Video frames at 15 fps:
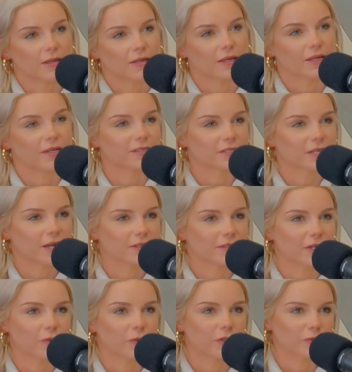And it's kind of
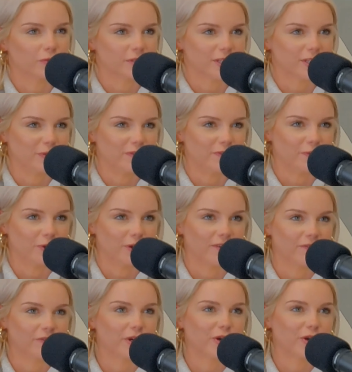like what you said before.
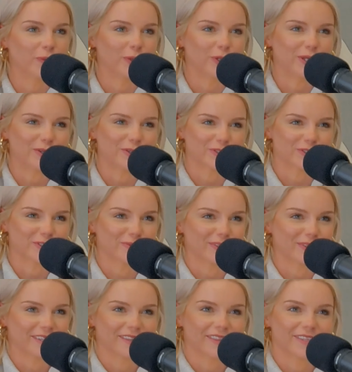Every couple of years,
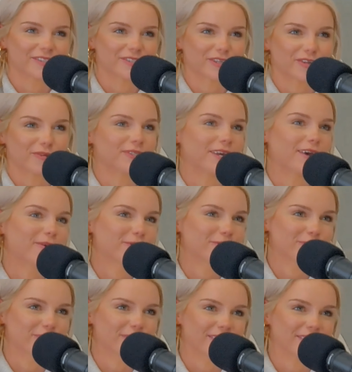something like this comes out,
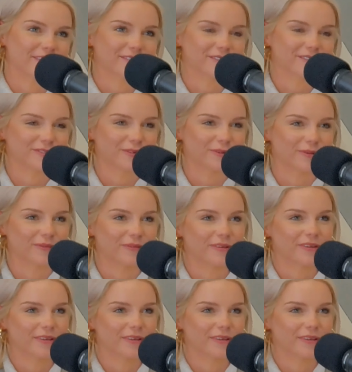right? So,